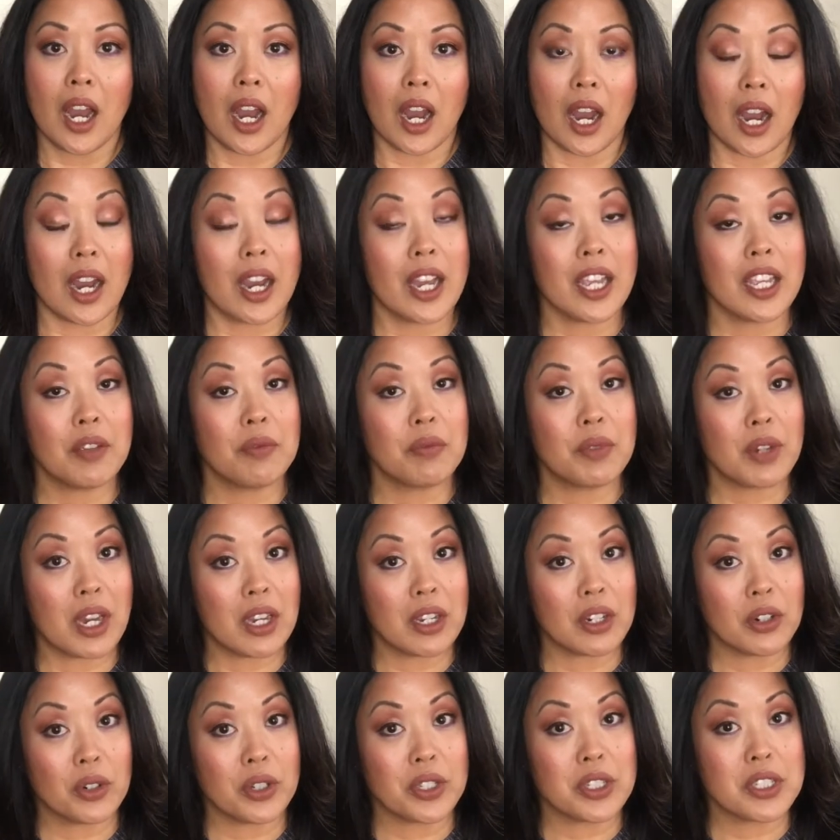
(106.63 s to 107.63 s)
I am
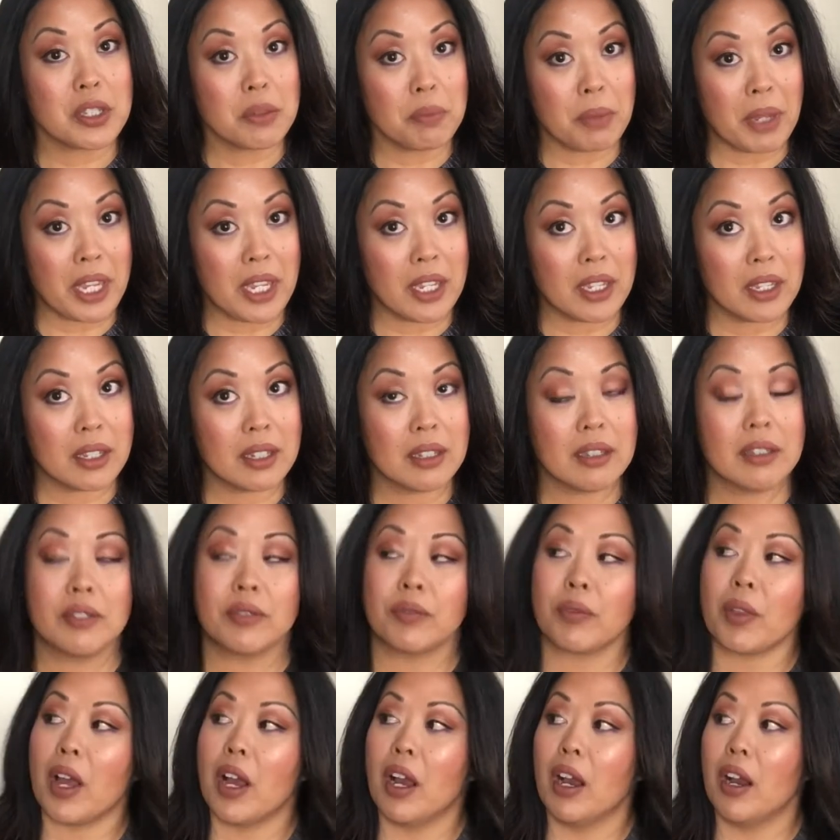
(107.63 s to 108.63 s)
not going to bake.
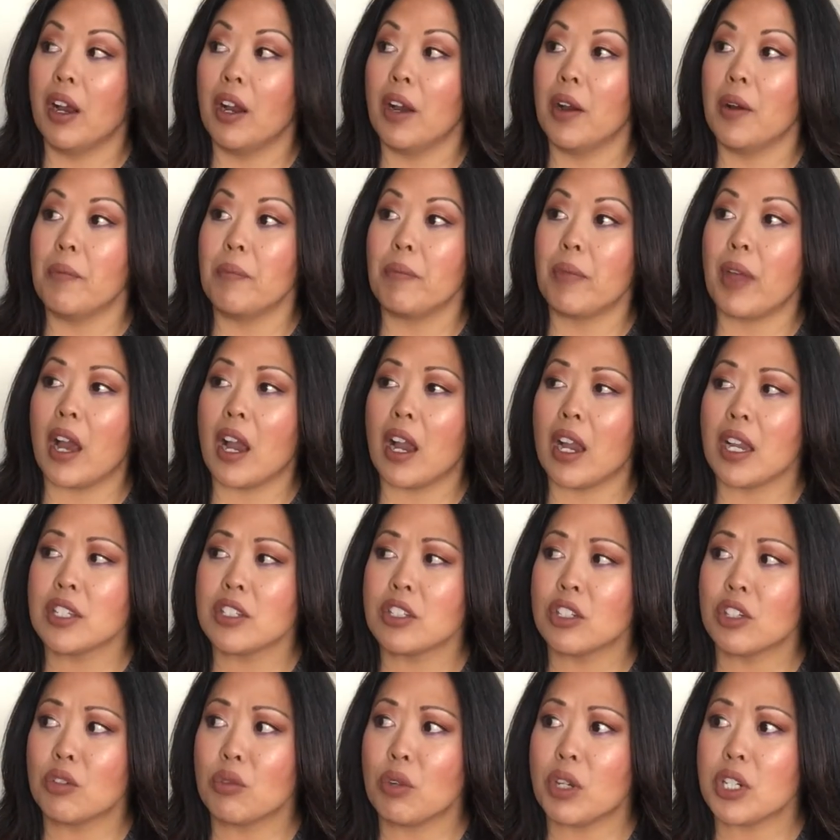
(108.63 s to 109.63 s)
Um, I
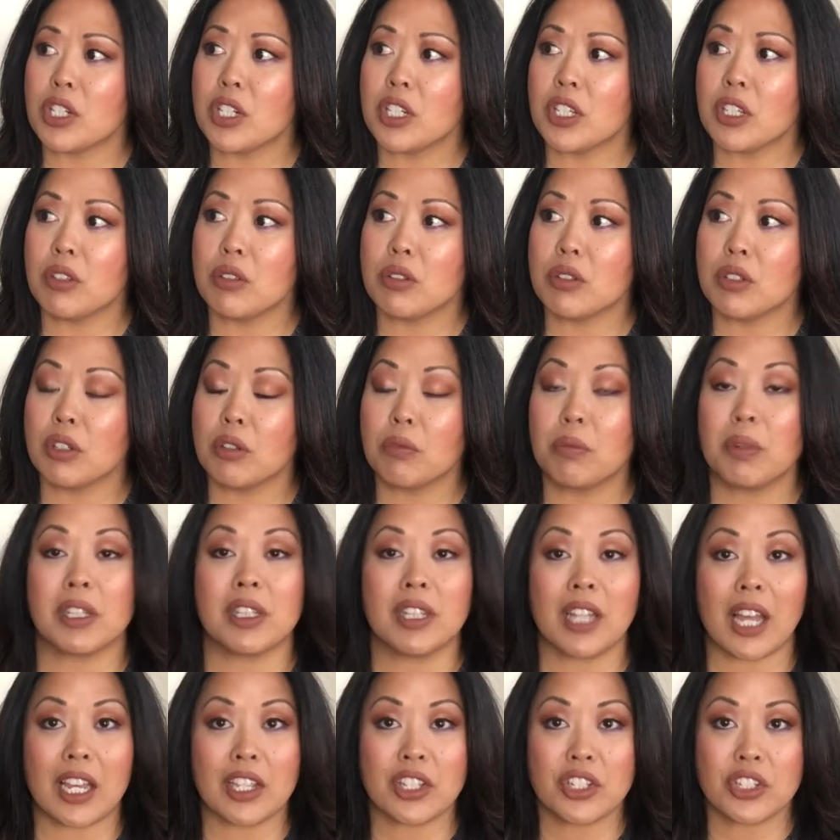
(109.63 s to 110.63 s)
started watching YouTube
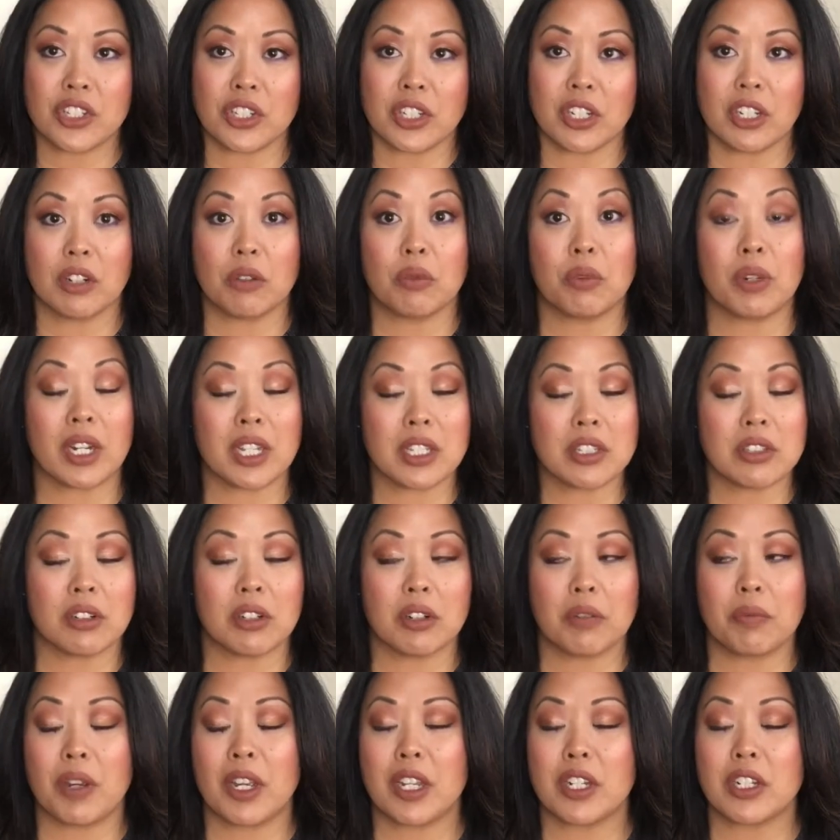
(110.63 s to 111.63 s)
last year when I
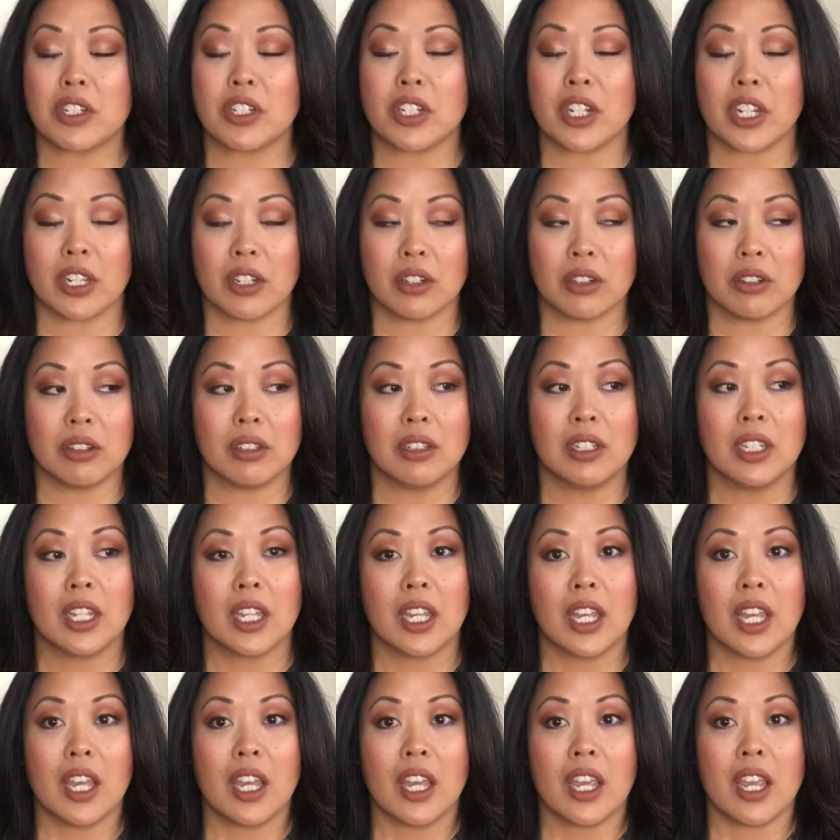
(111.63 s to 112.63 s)
started my channel
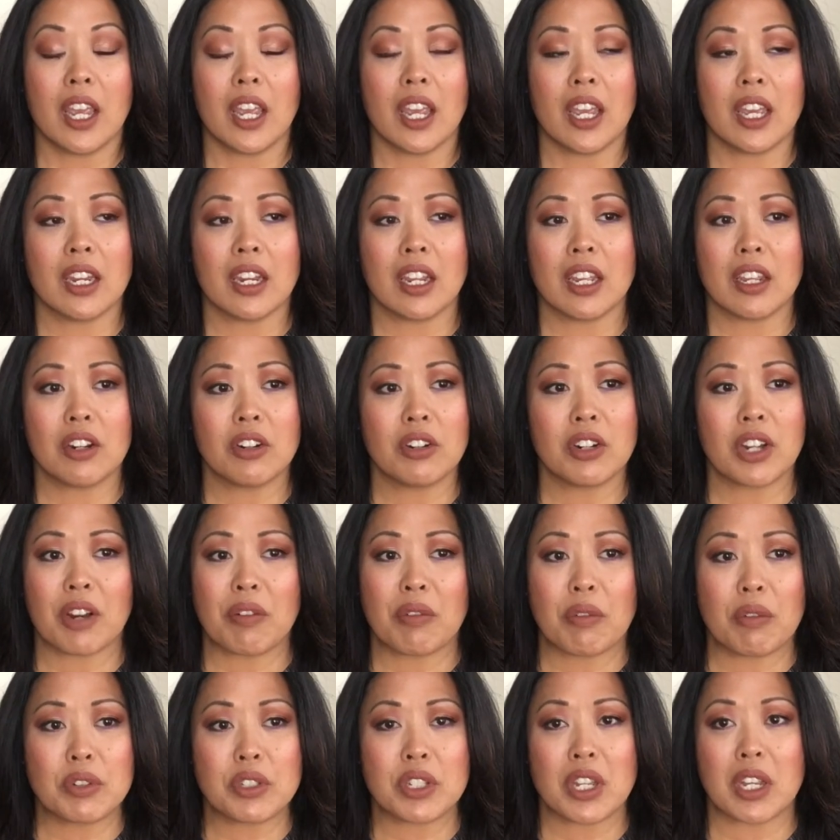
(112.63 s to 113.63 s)
and I heard
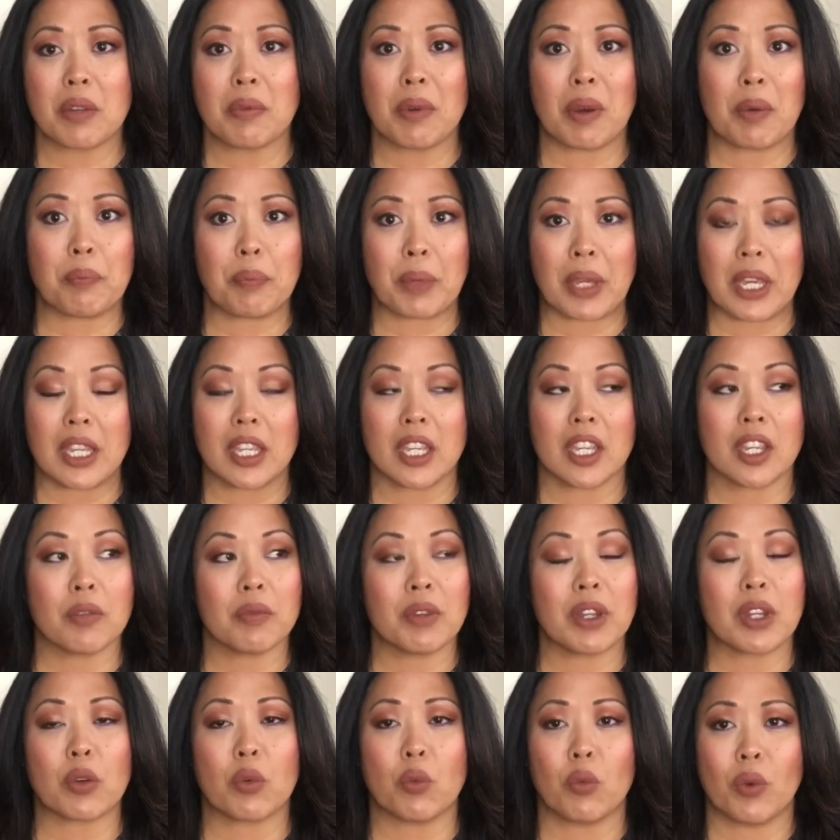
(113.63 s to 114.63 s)
everyone talking about baking. I'm
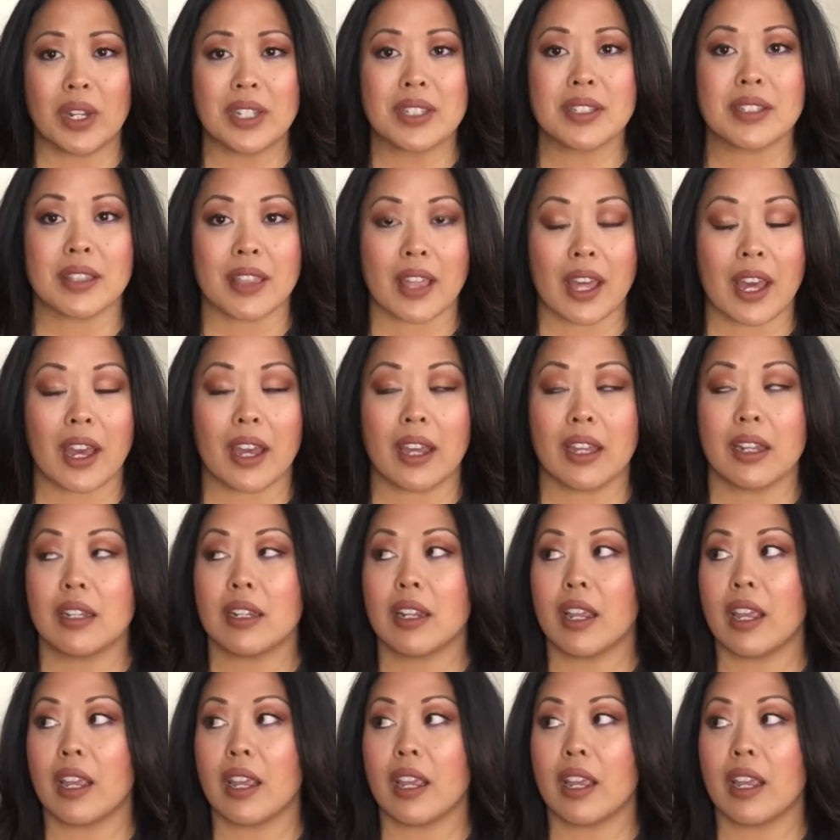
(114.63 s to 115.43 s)
like, what's that?